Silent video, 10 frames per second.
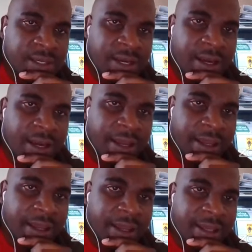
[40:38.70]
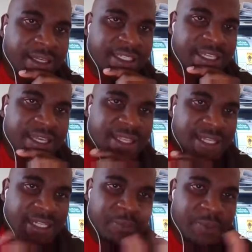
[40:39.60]
I, I, guess I
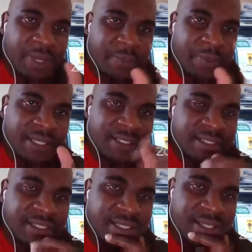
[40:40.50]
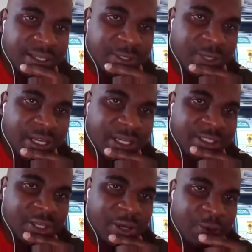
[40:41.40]
tried my best uh, to
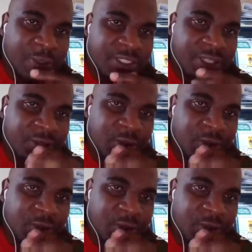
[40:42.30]
answer your question,